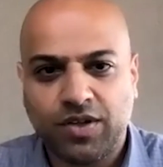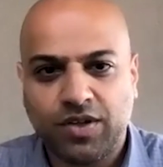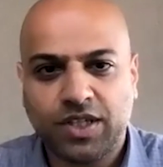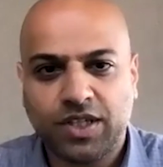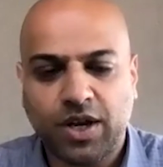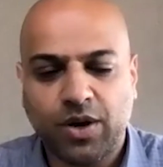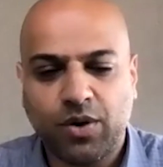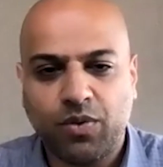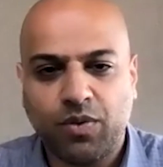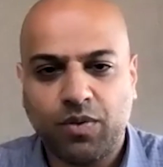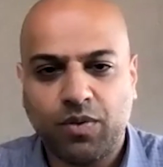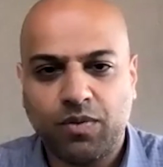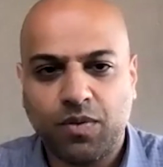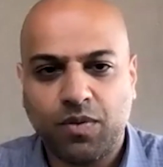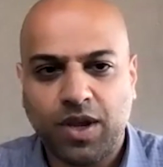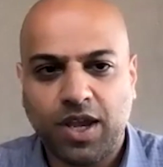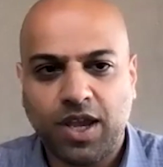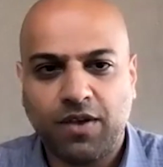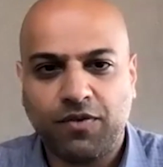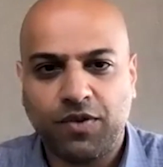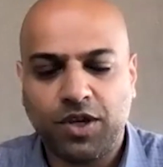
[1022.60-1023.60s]
So
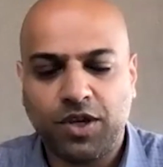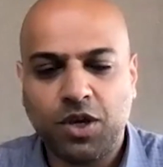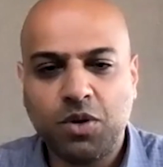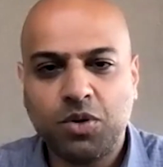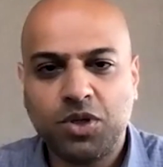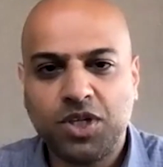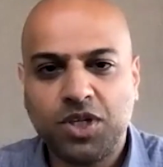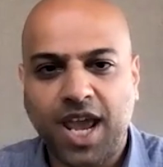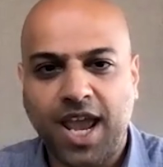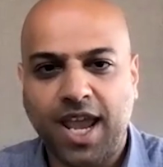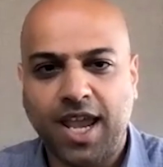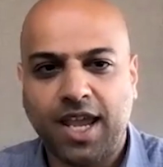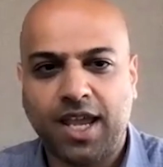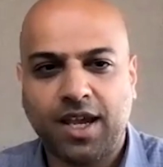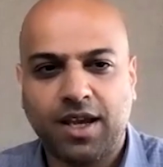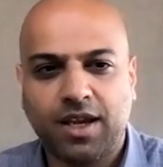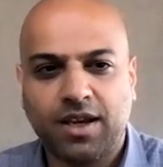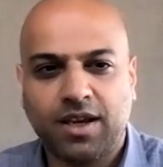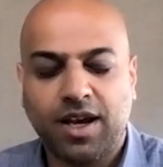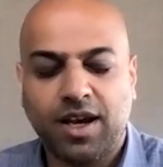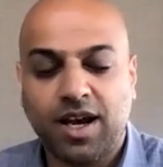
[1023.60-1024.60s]
if you take
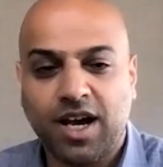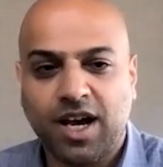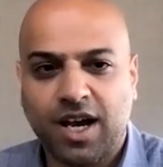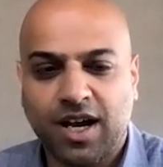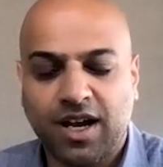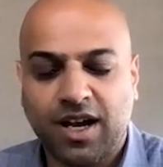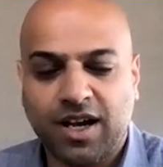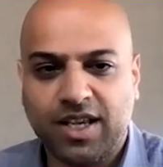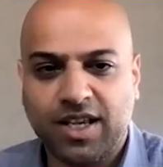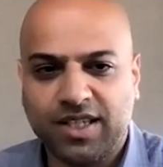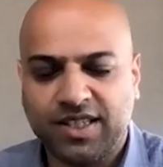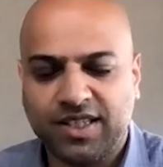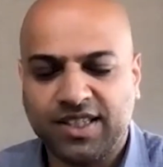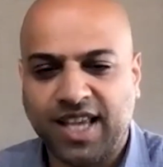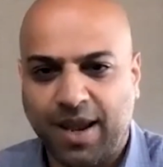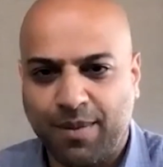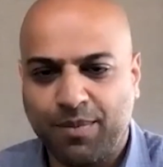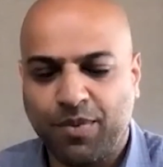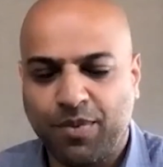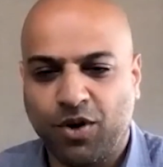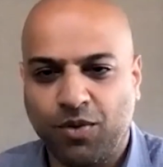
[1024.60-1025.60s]
a
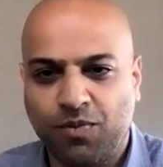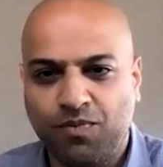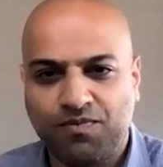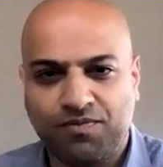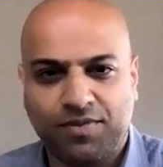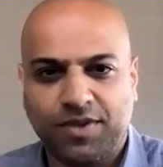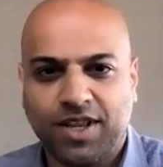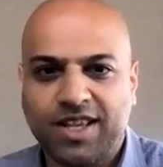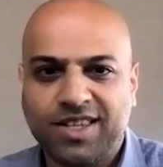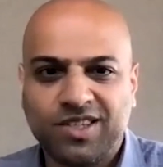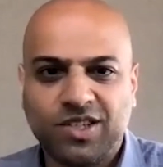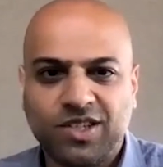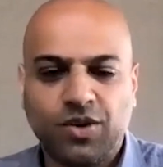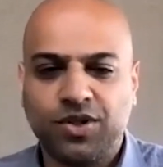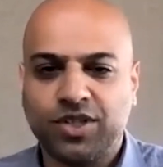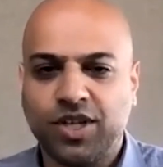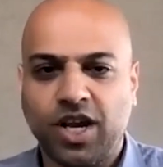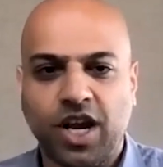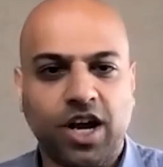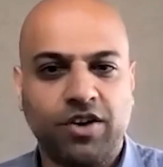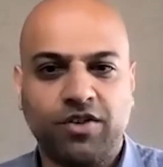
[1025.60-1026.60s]
sample, let's use
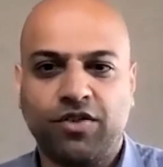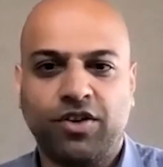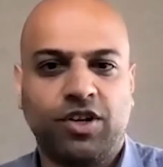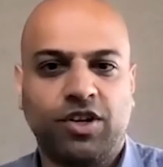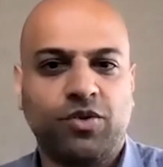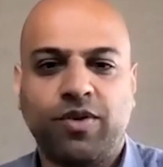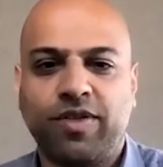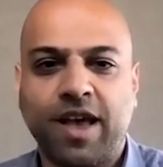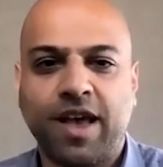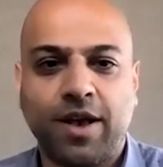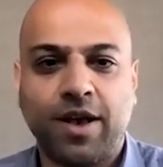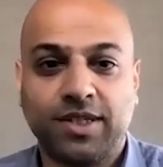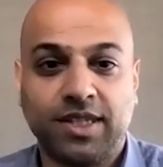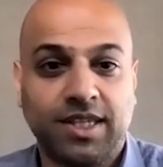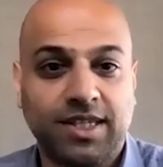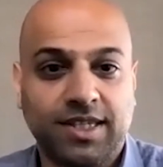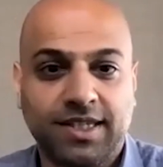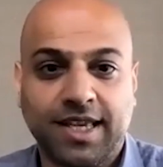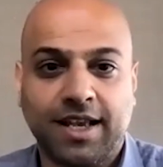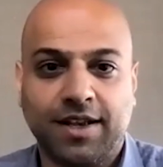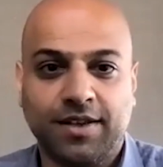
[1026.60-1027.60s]
100 to
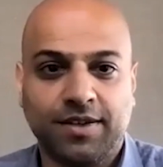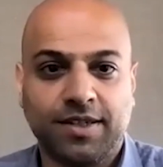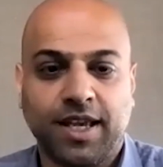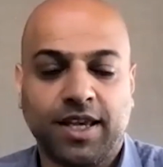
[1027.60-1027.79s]
1,000 cells.